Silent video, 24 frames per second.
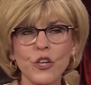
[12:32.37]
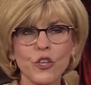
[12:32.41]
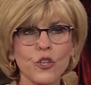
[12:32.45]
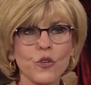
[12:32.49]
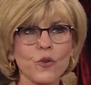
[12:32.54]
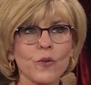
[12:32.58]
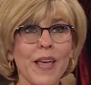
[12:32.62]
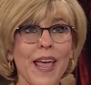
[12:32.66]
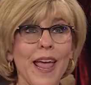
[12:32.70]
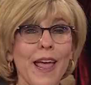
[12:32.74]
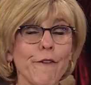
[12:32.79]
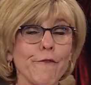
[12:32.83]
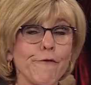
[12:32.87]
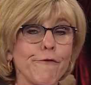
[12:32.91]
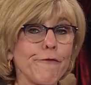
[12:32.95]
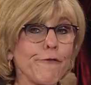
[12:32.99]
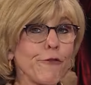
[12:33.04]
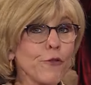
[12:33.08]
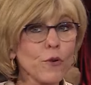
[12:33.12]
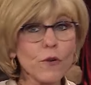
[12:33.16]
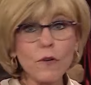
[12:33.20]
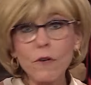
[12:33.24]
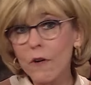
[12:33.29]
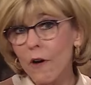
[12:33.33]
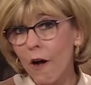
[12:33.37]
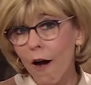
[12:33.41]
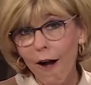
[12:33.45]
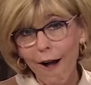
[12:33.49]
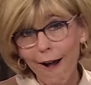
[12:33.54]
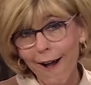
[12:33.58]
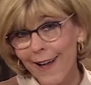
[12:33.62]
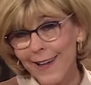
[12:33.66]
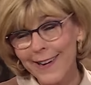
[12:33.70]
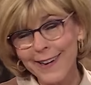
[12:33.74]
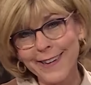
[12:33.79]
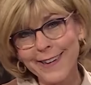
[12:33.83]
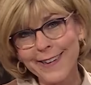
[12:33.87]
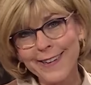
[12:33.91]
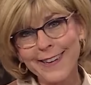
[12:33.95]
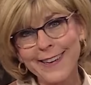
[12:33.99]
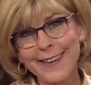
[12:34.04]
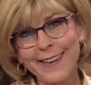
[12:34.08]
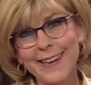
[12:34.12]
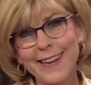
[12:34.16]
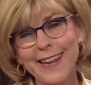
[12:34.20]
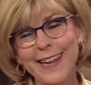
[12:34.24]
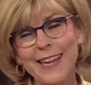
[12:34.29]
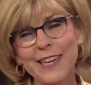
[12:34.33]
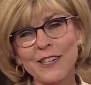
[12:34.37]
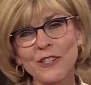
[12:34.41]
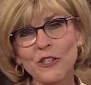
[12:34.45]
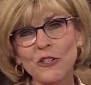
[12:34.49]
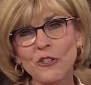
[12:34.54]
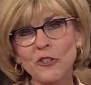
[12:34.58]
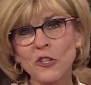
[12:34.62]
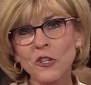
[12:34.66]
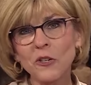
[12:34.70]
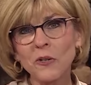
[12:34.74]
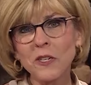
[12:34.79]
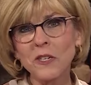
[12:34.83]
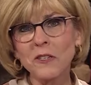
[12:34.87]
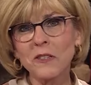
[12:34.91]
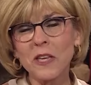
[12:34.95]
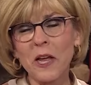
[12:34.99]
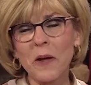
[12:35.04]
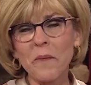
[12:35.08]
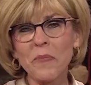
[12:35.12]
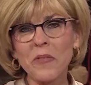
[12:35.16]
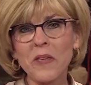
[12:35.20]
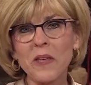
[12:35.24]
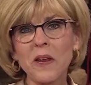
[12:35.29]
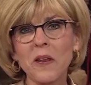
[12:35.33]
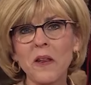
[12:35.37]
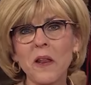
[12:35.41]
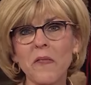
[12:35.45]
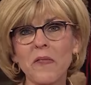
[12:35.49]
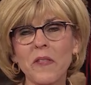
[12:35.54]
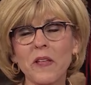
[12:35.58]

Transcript: you can't fool God into doing something